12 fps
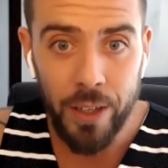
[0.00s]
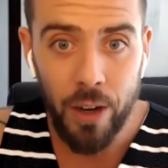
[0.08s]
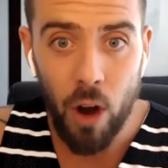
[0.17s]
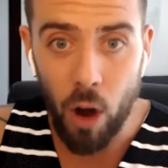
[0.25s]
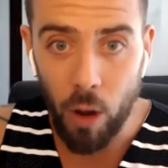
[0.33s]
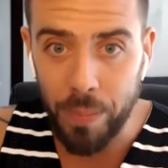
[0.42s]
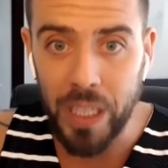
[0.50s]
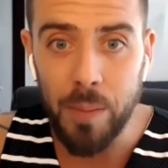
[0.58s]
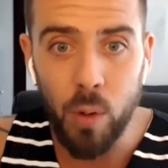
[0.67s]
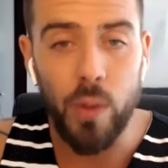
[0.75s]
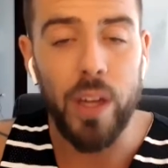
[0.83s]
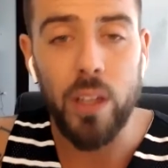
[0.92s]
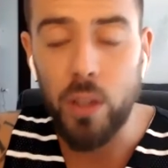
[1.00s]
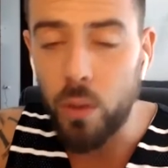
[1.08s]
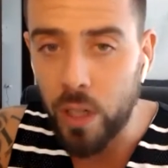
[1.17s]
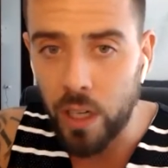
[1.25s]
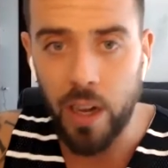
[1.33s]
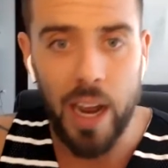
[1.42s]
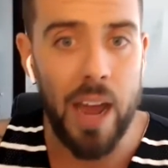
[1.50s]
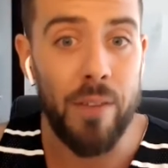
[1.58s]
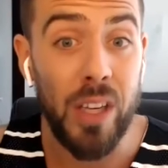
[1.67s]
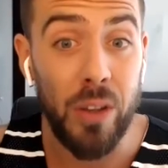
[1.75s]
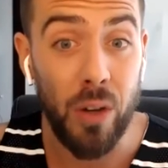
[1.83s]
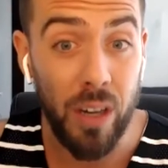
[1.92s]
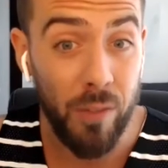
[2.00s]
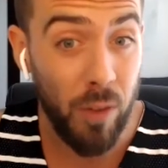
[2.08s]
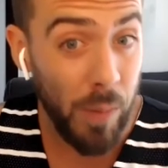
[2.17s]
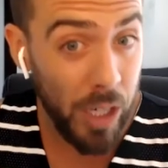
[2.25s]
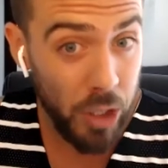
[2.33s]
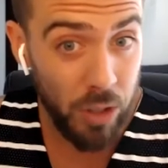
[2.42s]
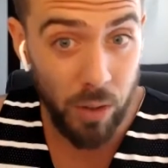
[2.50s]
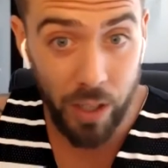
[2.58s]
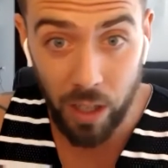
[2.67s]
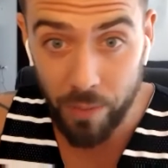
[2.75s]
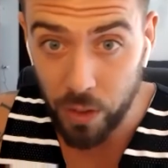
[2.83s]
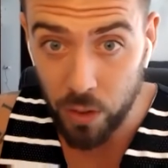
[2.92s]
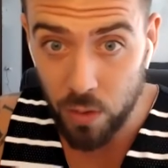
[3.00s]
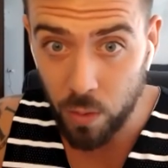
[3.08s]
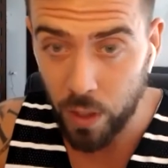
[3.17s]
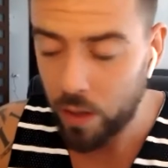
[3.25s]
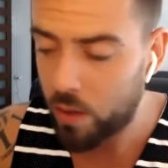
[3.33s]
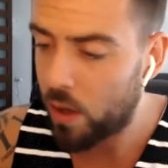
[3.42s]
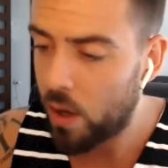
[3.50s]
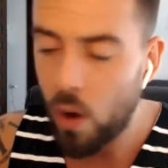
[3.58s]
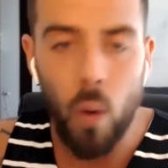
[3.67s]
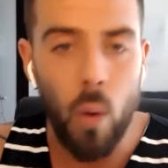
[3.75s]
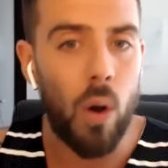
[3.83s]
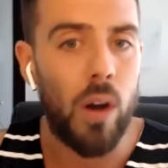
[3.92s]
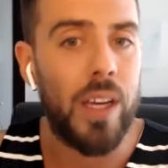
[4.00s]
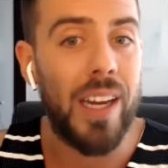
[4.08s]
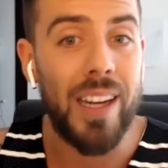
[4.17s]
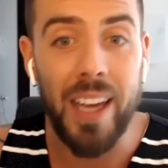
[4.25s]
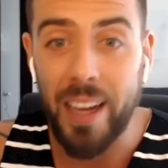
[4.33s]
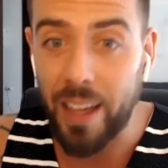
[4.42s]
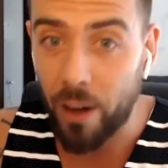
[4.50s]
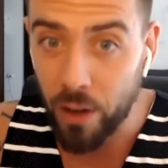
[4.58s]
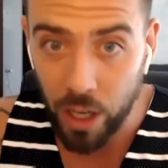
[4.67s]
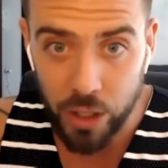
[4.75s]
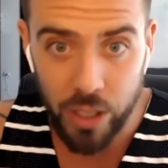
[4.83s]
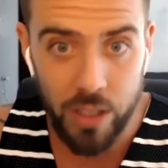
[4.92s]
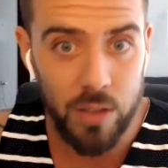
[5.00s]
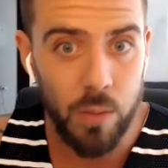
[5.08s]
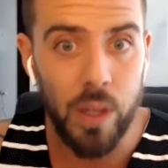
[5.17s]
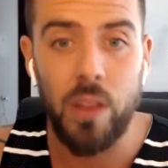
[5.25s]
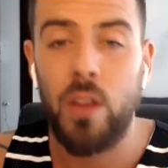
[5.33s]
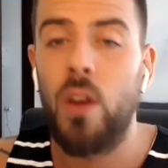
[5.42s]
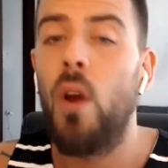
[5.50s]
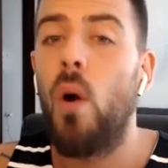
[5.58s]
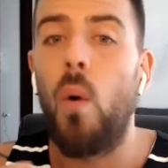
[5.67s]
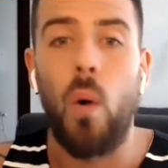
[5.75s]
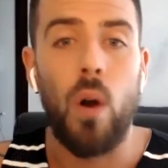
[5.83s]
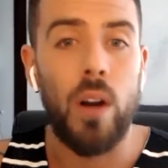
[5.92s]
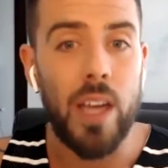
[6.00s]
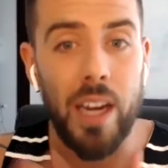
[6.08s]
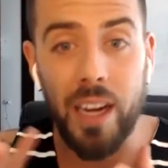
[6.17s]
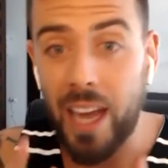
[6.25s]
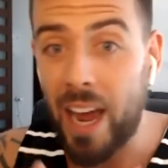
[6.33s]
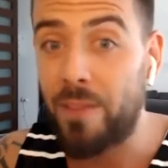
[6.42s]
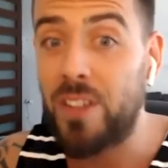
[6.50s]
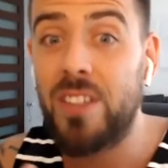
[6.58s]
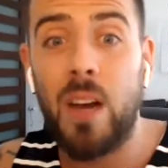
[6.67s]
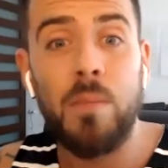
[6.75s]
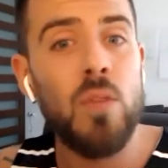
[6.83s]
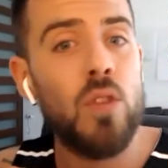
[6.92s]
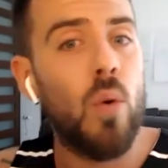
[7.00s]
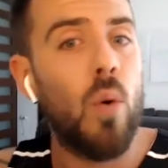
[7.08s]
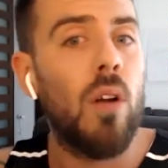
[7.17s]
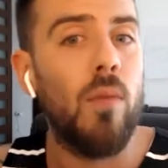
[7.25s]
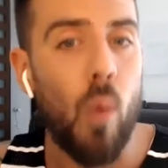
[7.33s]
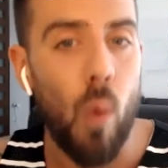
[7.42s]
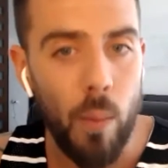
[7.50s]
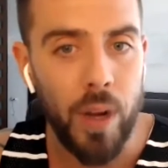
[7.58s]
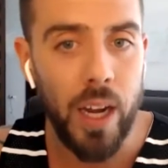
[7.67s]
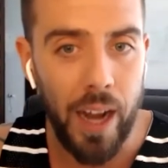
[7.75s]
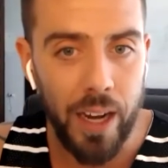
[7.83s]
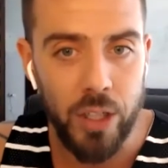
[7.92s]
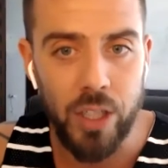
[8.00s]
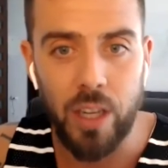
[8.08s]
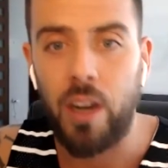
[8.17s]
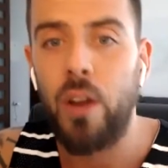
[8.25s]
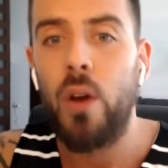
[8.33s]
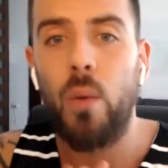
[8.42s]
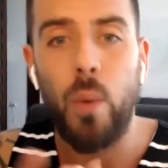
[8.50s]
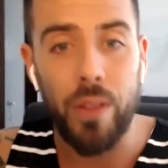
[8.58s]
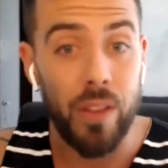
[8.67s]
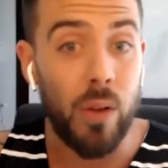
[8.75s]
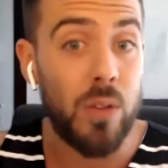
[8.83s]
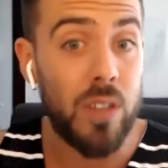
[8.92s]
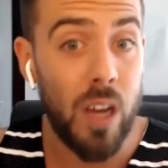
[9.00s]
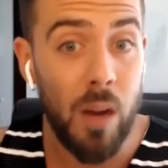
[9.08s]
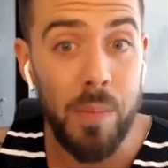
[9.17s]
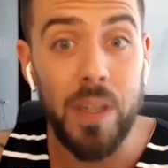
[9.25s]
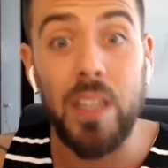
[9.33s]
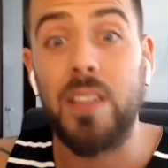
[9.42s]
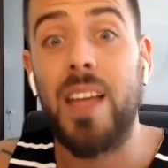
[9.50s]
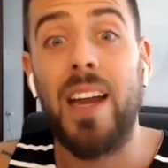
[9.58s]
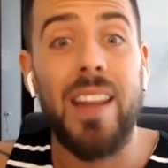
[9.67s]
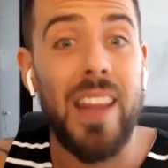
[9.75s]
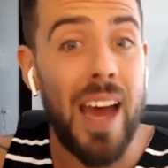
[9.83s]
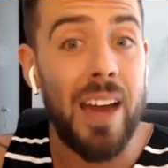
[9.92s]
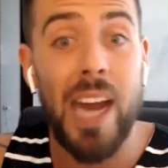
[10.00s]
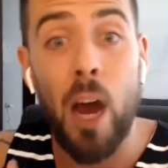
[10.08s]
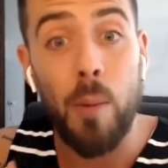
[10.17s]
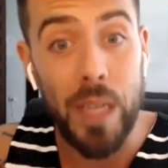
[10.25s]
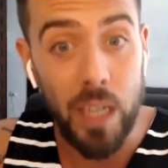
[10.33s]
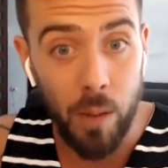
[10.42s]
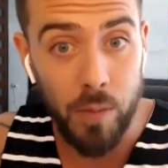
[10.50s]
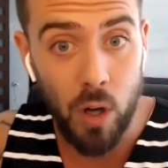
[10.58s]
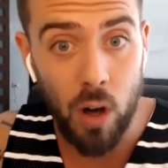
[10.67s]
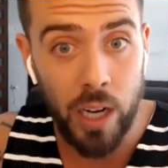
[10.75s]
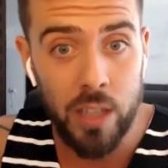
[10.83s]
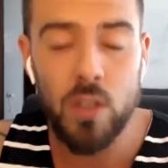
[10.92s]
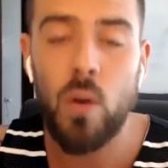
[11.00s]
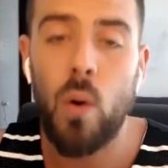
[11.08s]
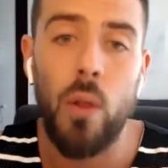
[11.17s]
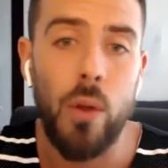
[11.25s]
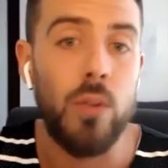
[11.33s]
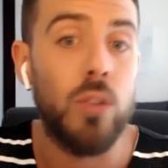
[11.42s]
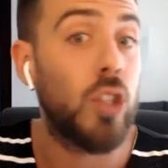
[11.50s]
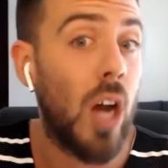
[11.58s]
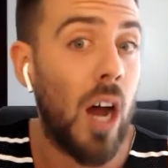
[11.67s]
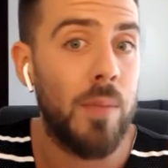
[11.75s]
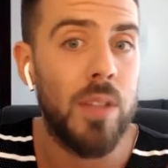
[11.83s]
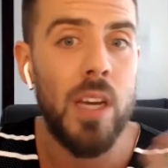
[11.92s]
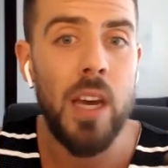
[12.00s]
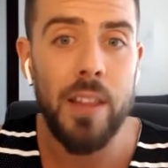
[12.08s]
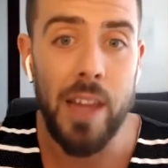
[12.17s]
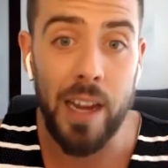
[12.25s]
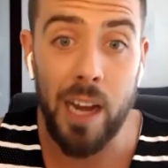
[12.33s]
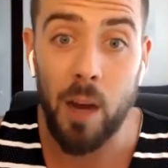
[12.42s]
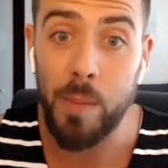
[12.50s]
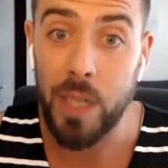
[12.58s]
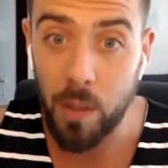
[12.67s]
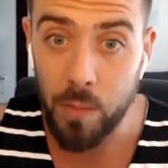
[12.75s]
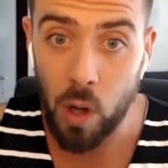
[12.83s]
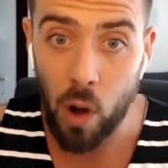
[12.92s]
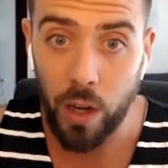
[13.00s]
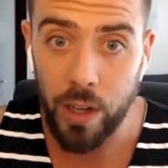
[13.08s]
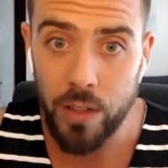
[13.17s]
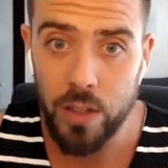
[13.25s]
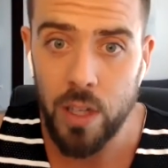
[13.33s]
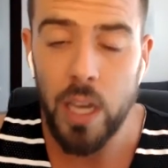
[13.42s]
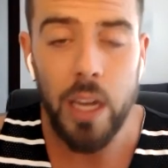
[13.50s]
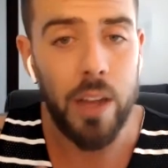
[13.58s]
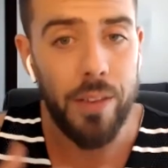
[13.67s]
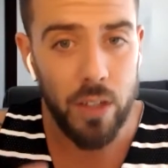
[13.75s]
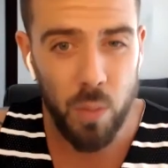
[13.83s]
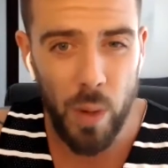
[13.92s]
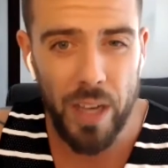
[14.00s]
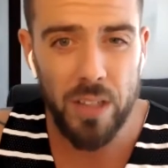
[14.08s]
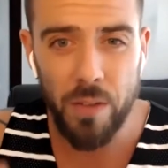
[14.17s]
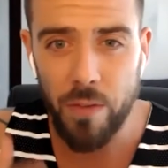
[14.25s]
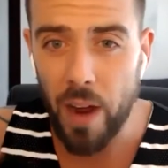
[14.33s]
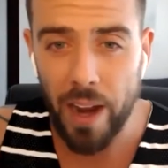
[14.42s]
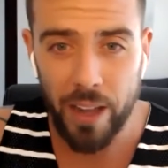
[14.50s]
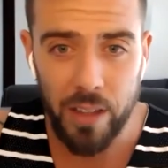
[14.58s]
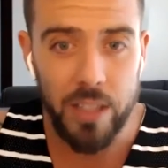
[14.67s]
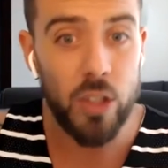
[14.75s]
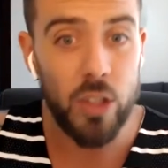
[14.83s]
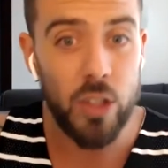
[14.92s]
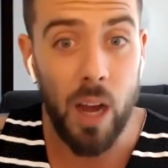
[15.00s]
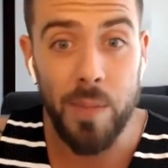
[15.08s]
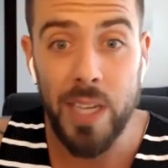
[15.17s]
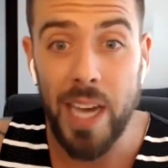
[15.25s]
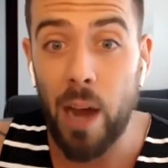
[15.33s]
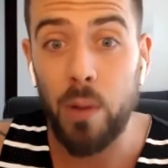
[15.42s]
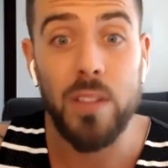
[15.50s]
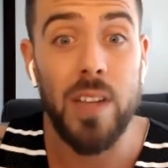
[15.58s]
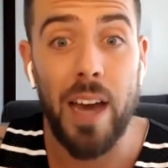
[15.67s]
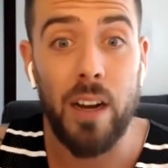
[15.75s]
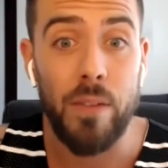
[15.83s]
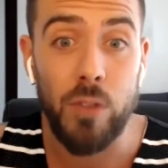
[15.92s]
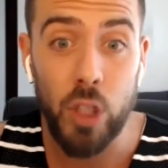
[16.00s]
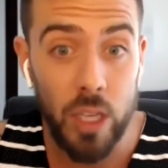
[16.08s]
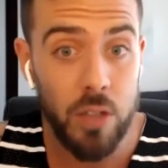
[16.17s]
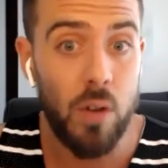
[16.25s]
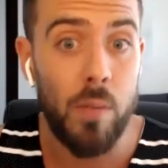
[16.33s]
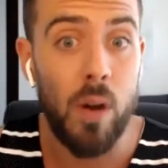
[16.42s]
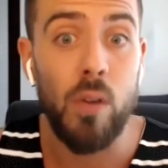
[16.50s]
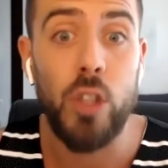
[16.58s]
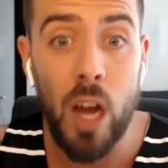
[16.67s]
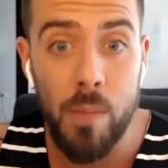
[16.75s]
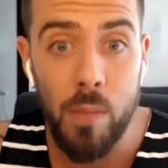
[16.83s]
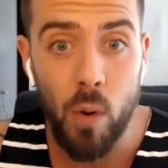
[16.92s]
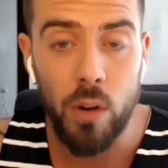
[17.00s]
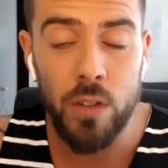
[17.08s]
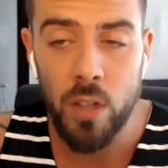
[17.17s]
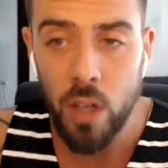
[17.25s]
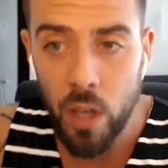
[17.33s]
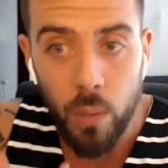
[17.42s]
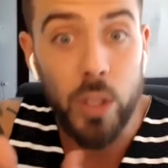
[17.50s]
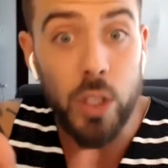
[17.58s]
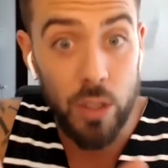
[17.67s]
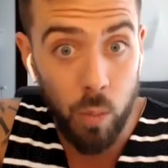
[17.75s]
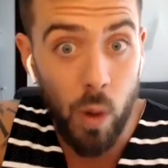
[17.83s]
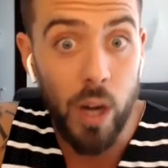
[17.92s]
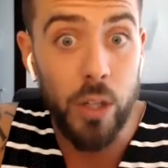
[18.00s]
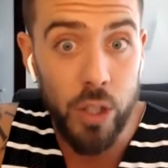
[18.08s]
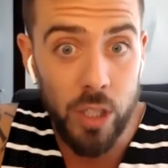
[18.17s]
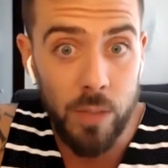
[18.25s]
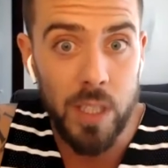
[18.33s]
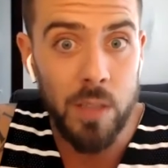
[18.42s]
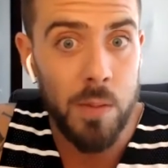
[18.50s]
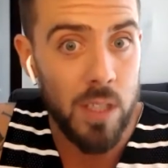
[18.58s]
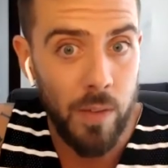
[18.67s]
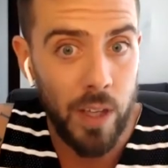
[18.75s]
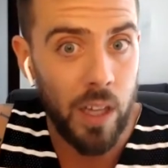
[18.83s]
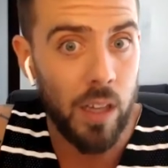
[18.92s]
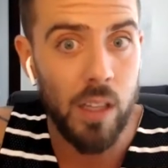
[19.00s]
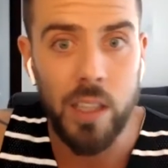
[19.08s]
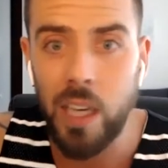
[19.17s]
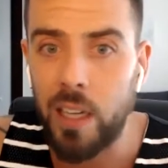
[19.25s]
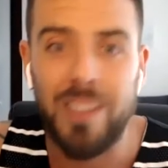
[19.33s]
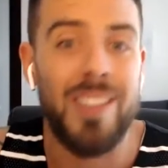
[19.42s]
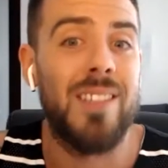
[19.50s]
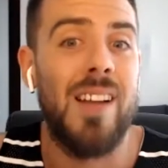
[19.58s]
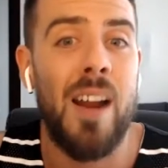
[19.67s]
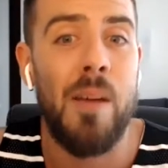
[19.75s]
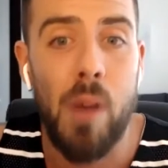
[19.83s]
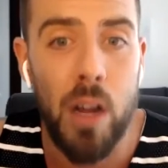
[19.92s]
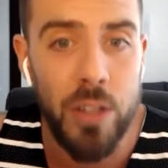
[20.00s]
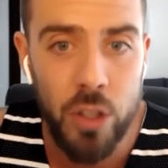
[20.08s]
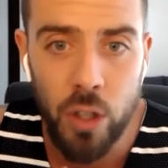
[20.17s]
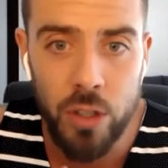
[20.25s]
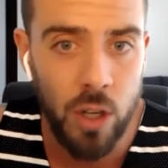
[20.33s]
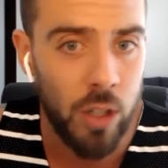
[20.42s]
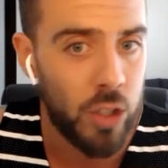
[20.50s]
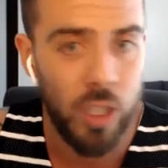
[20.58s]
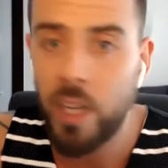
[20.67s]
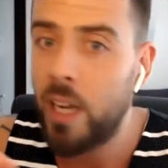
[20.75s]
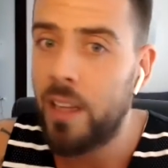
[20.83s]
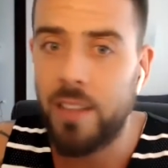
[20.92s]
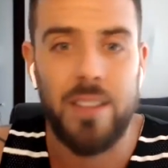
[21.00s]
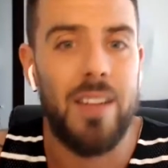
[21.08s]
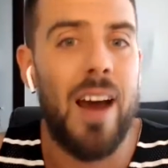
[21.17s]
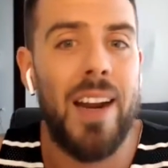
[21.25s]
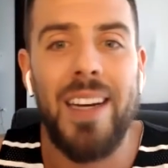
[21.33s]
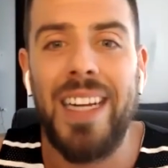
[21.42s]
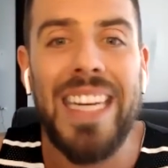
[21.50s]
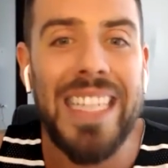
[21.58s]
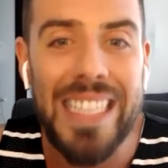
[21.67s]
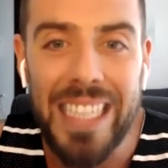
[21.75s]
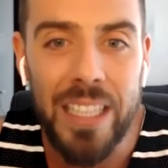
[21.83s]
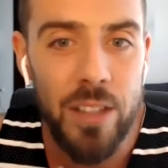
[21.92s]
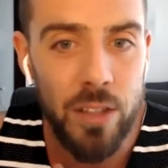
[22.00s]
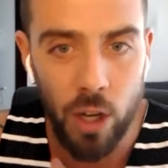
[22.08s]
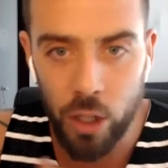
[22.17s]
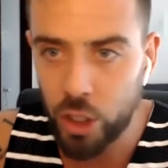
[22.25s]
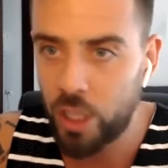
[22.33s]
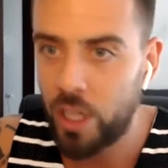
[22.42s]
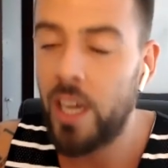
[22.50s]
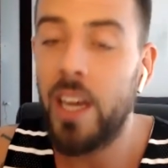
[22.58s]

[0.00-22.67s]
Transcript: are people that you can have either informational interviews with or can get introductions with or can have some sort of warm connection within those companies that, that now become targets or those jobs that now become targets. And there's ways to find these jobs outside of just remote job boards which is where you should be specifically looking. This is not a monster search. This is not an Indeed search.